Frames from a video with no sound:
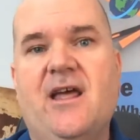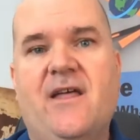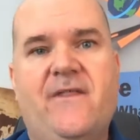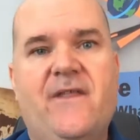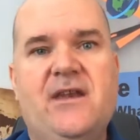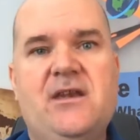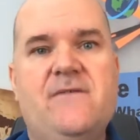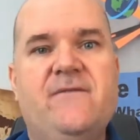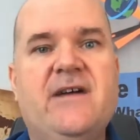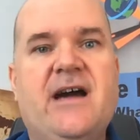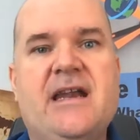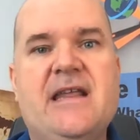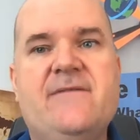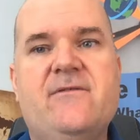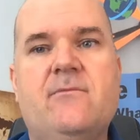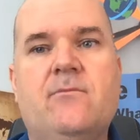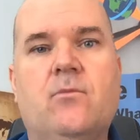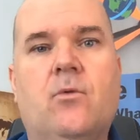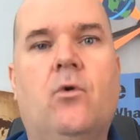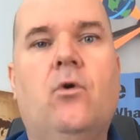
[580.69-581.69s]
then you've got
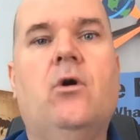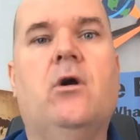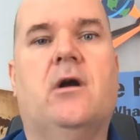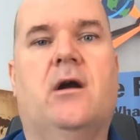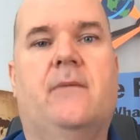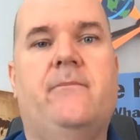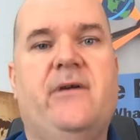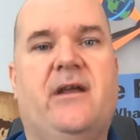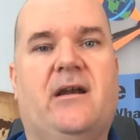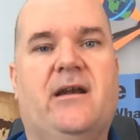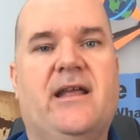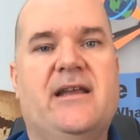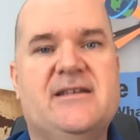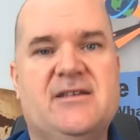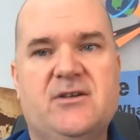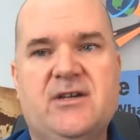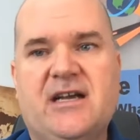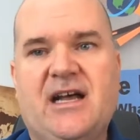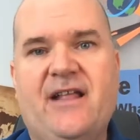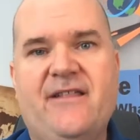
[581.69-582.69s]
even more ability
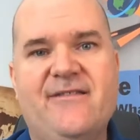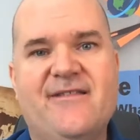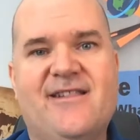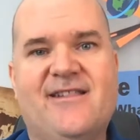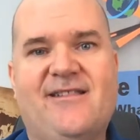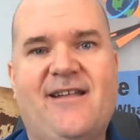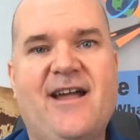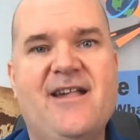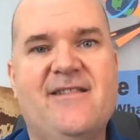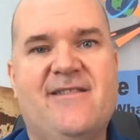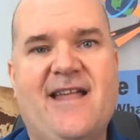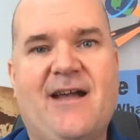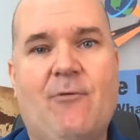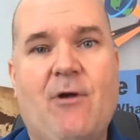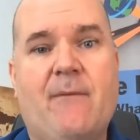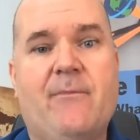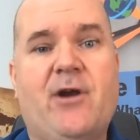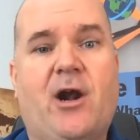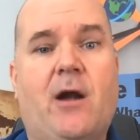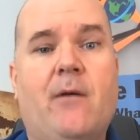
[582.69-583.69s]
to cut and slice that
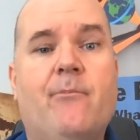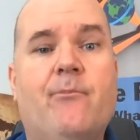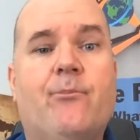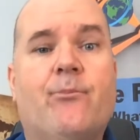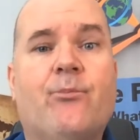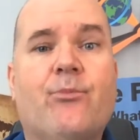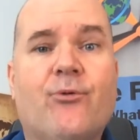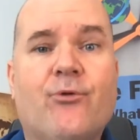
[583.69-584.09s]
webinar